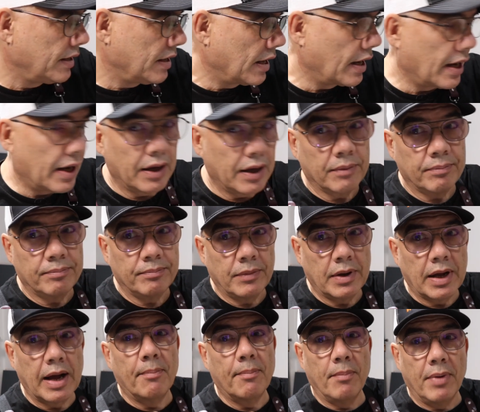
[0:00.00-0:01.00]
a
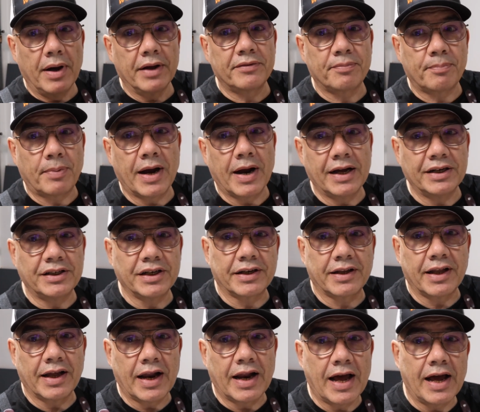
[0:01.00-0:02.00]
must
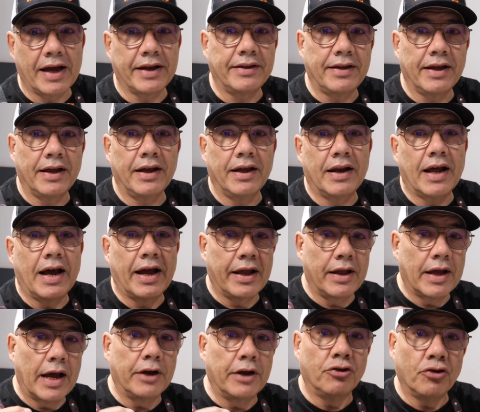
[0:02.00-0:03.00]
project that I did.
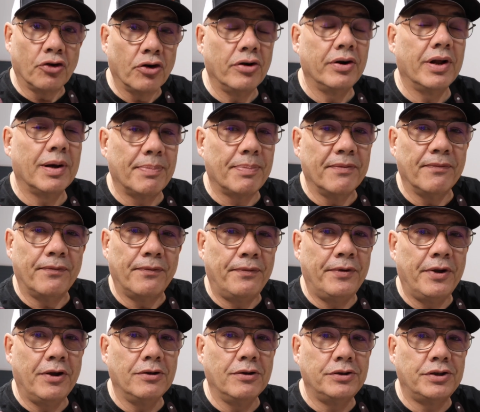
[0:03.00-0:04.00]
I drew it up in
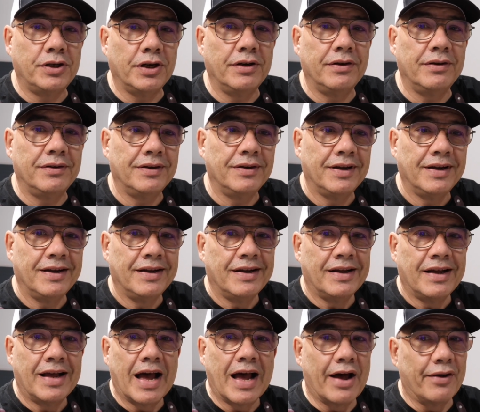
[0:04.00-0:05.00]
Fusion.
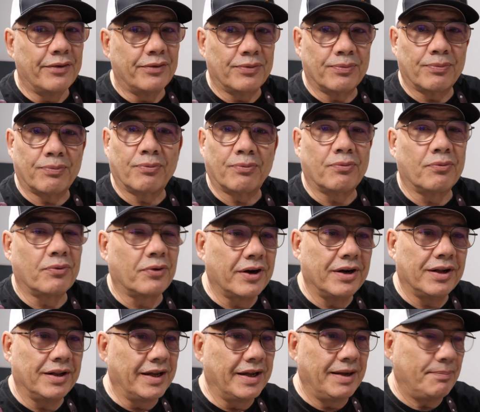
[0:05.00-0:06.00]
I was
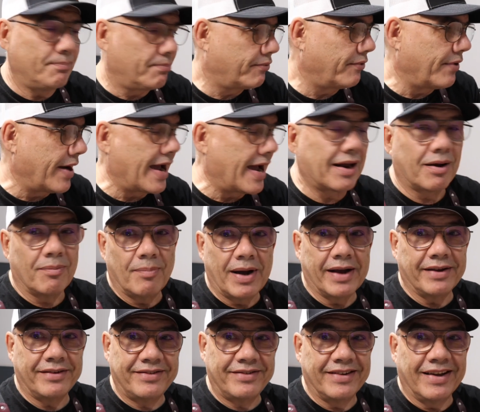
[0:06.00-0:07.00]
really proud of
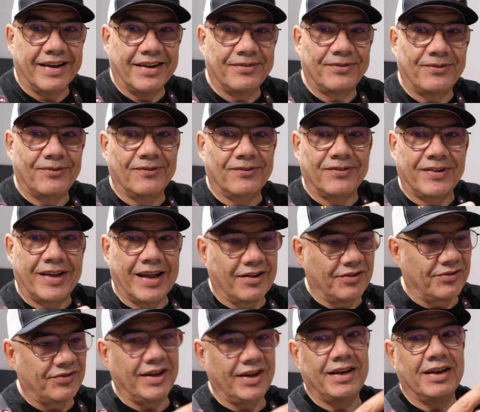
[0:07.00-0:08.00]
myself,
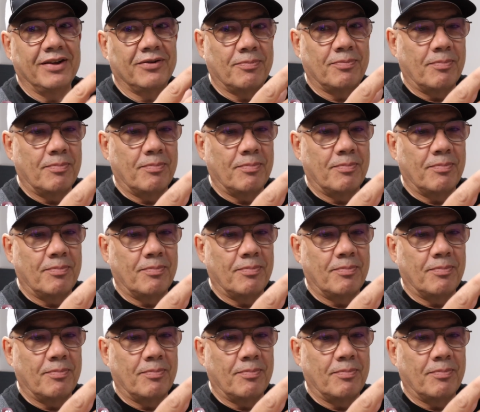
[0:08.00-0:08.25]
seeing this